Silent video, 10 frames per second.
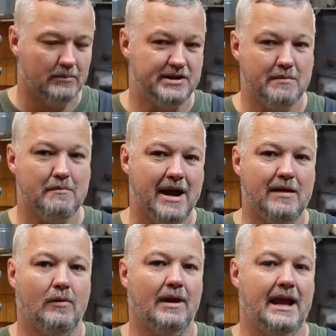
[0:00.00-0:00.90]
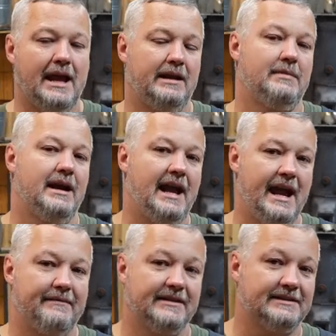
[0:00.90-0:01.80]
but you may want to add about a
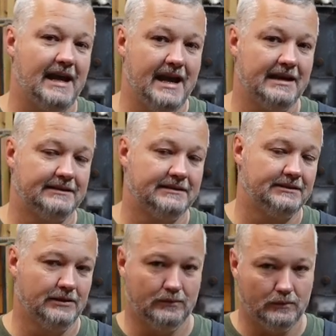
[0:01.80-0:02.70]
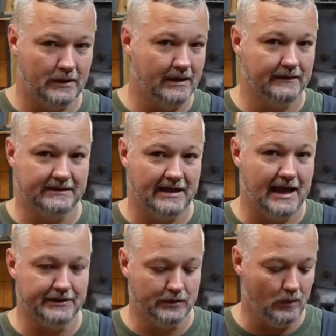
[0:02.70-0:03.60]
half a size to whatever
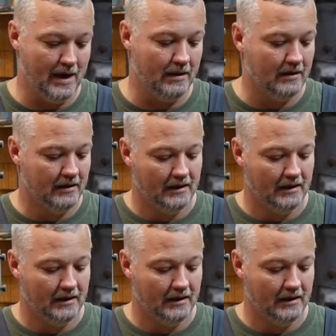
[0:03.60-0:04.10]
size you wear.